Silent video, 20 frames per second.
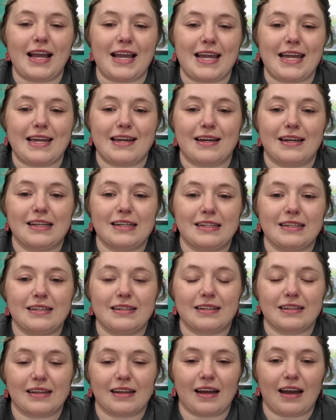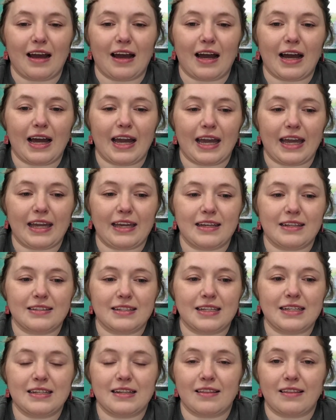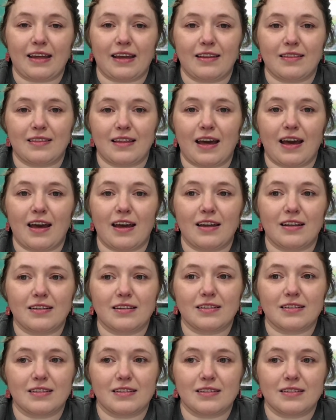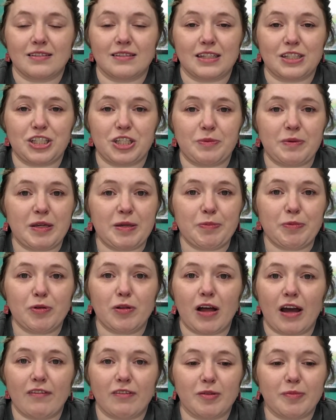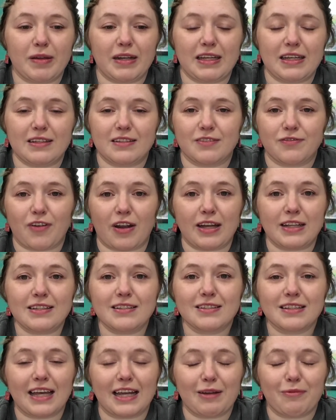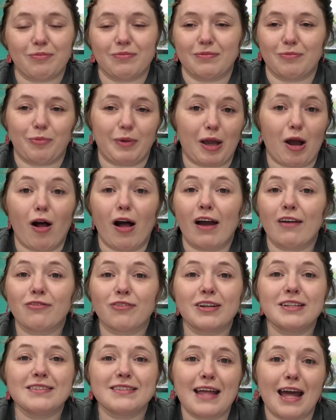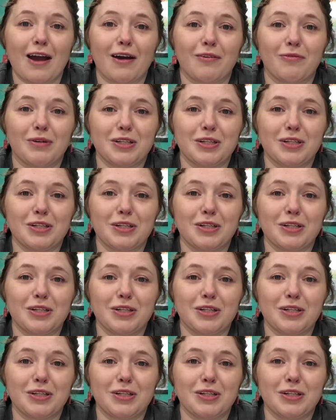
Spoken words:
And I tend to think that stitchy people, everybody is friends. Like, we all have friends now.